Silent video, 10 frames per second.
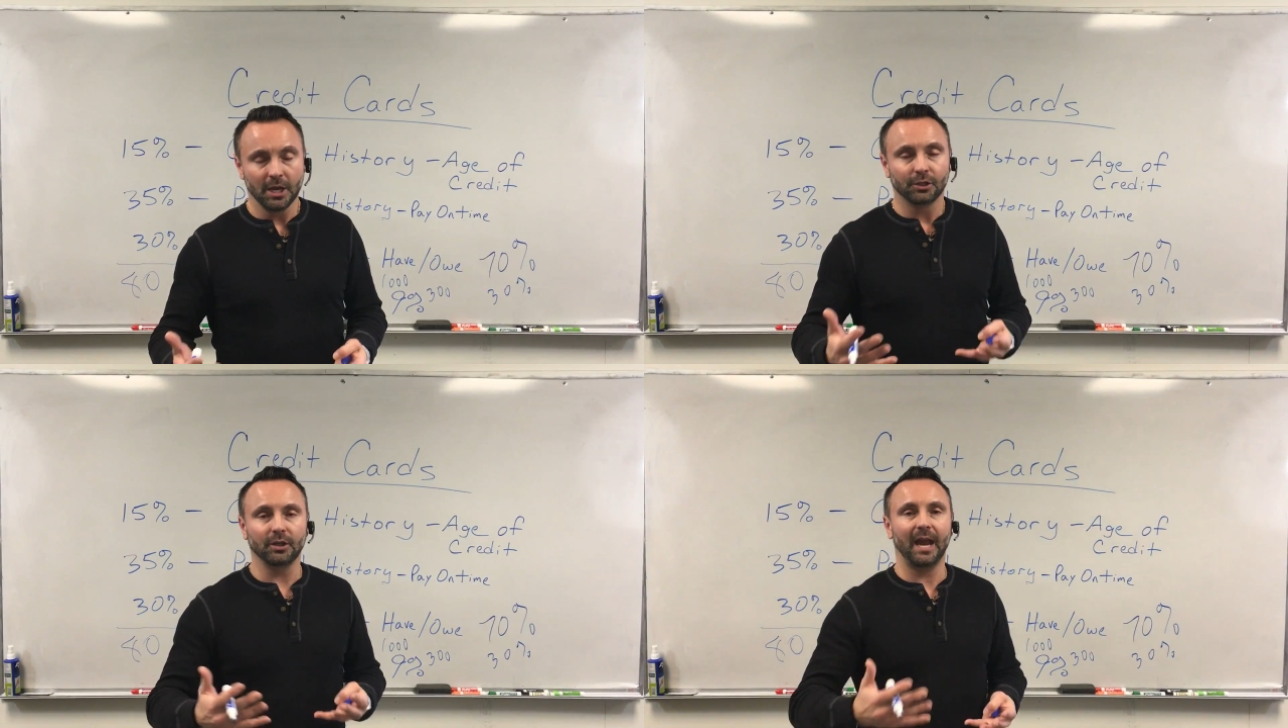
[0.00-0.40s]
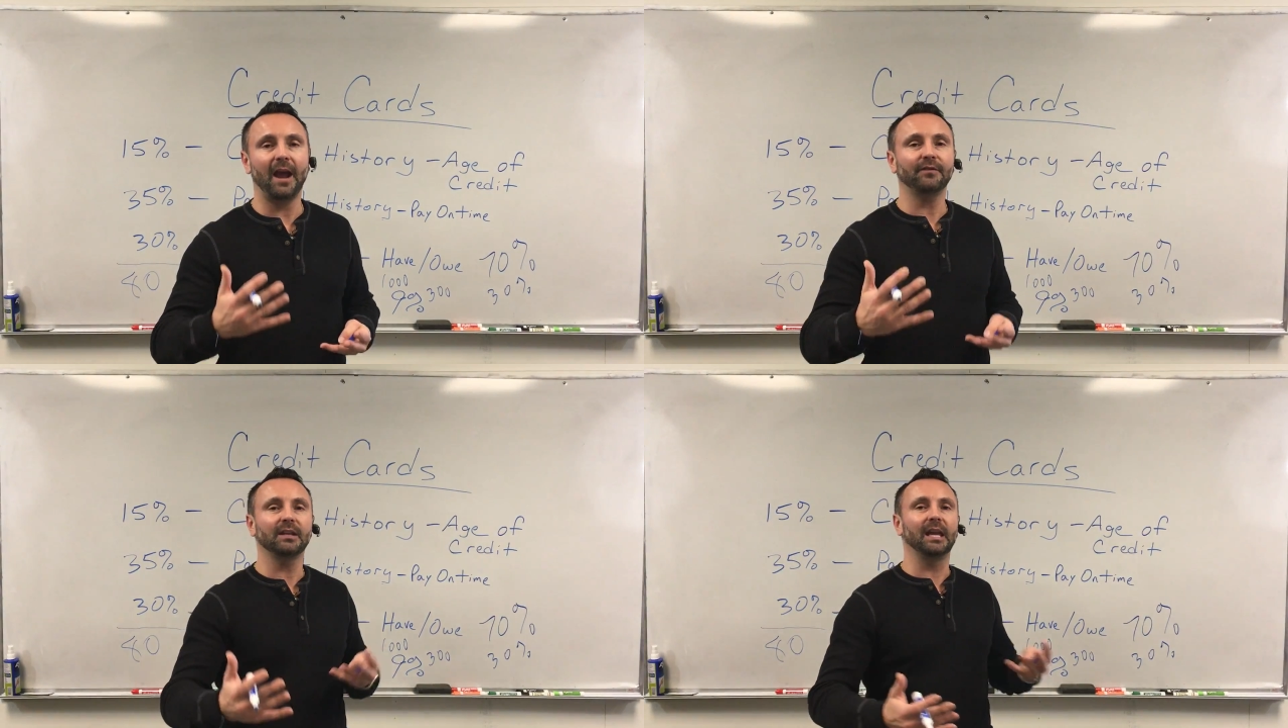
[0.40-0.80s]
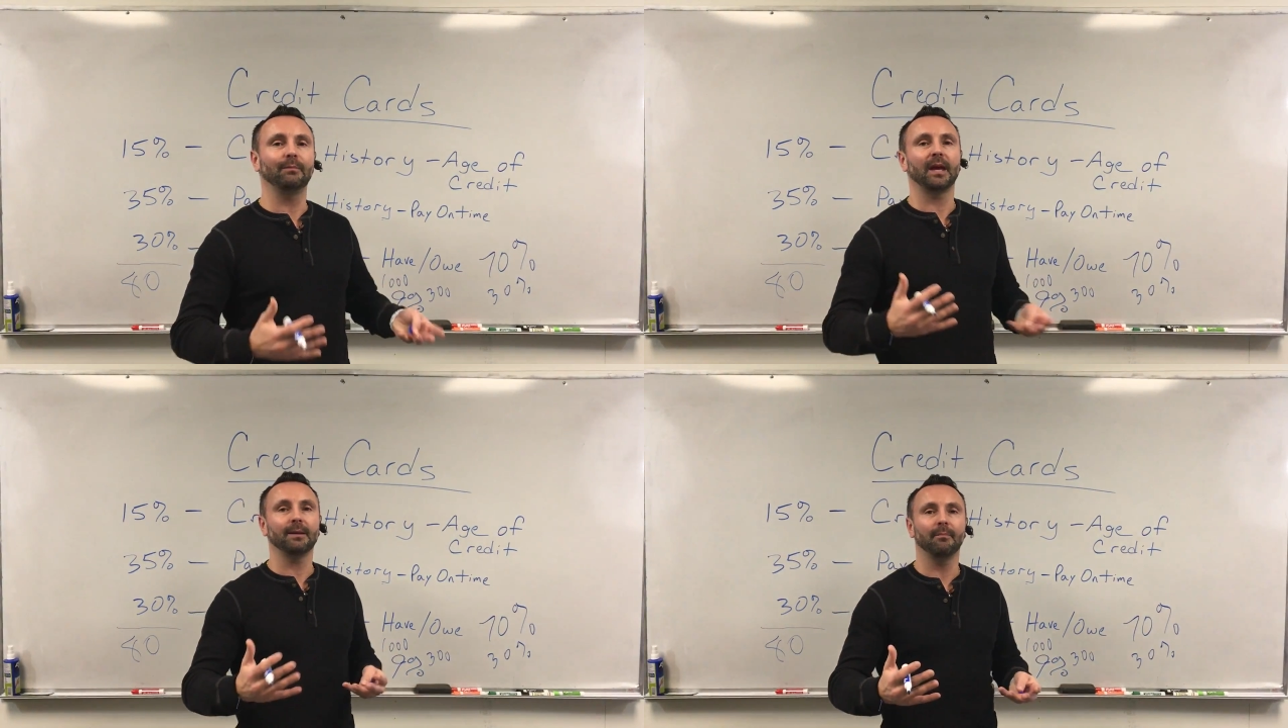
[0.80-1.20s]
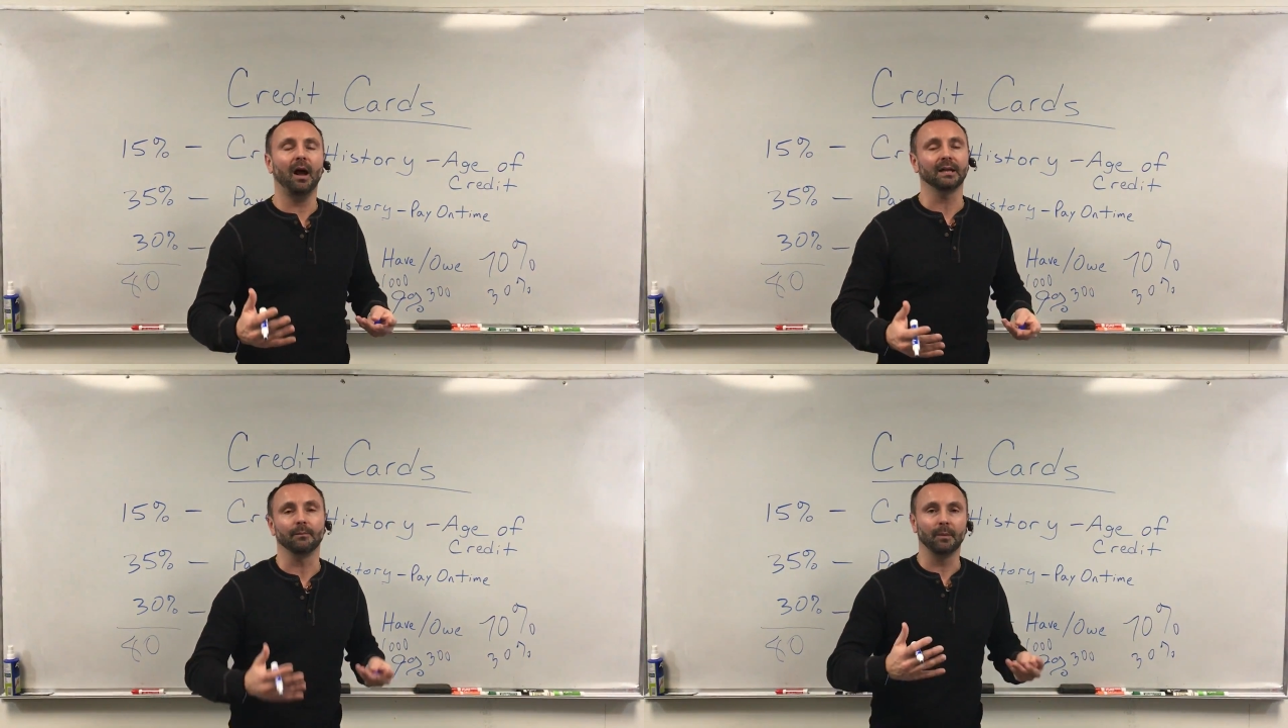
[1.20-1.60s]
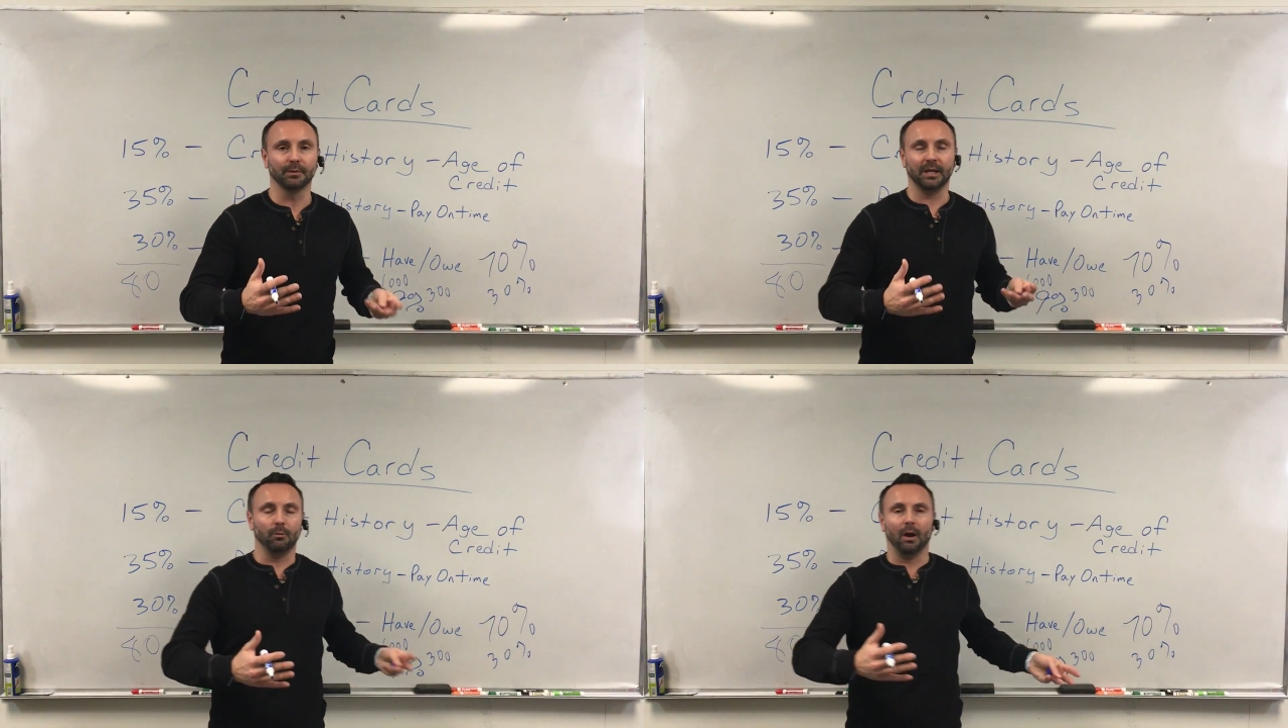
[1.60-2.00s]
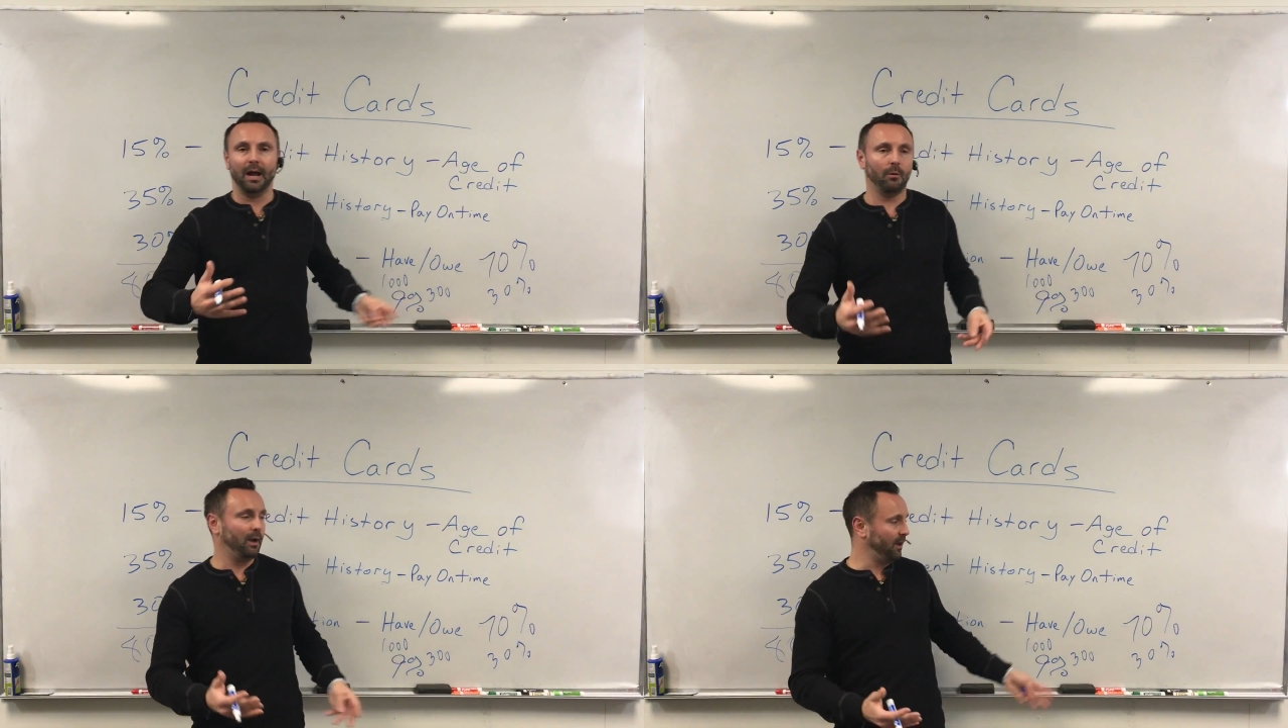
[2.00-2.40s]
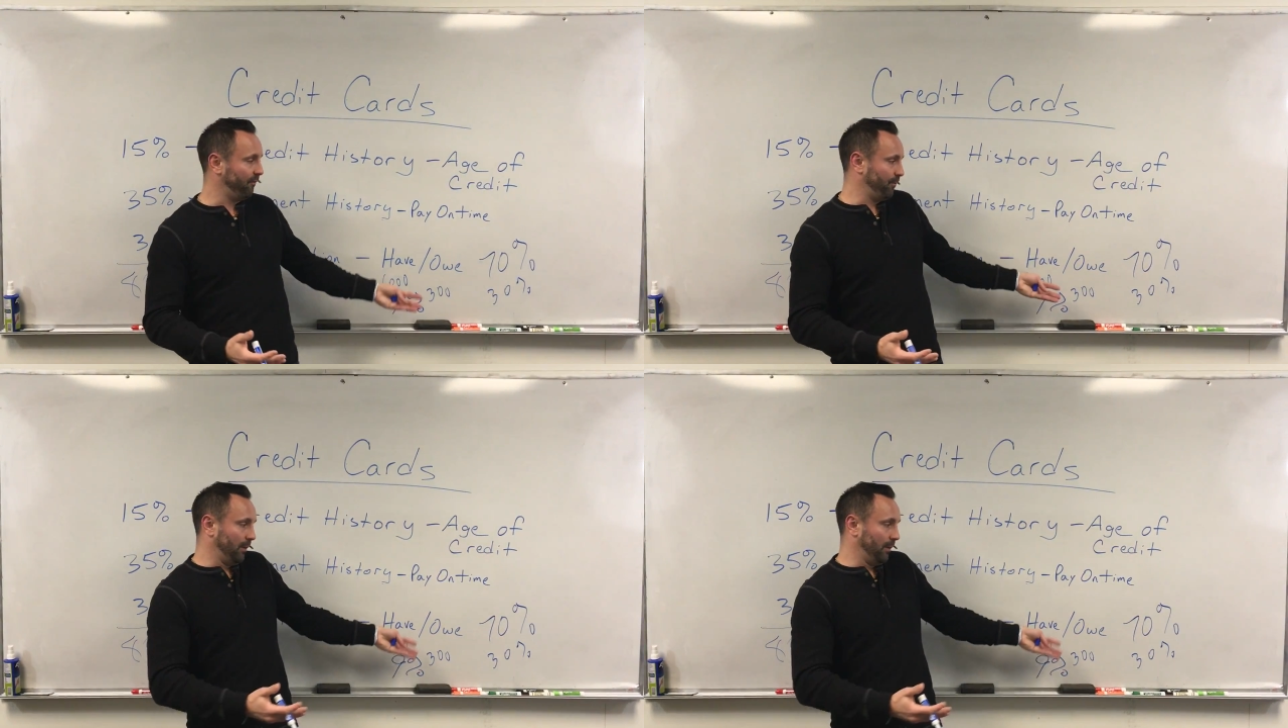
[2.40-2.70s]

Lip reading: So you have to keep that in mind. And people say, well, how do if